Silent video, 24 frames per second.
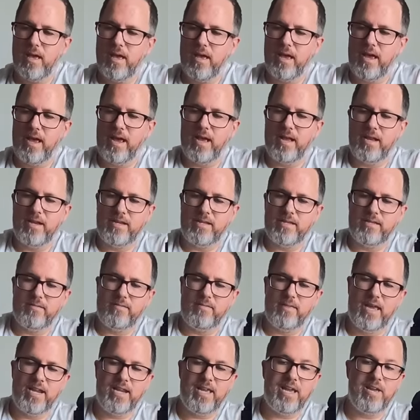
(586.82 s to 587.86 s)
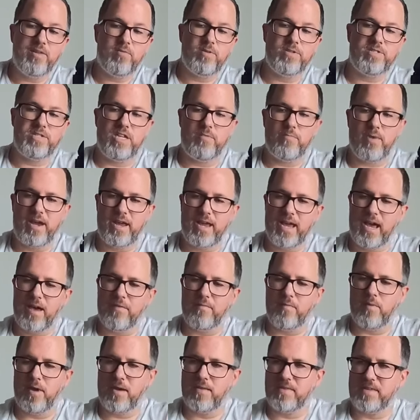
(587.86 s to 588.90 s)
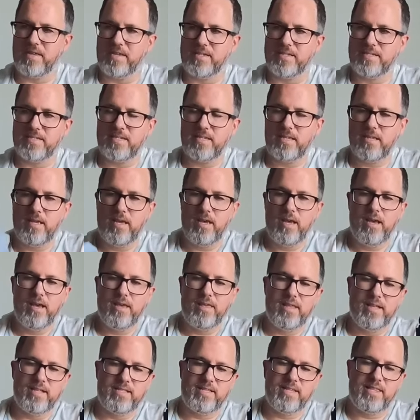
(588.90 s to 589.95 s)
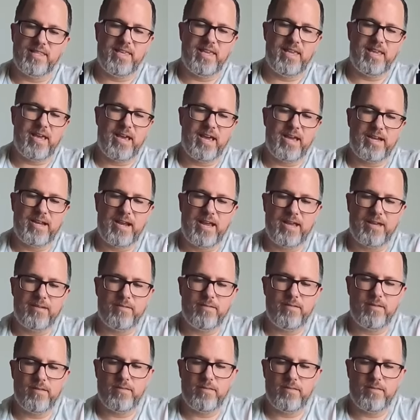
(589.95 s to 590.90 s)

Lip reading: and any interest you might have about these. That's the thing. I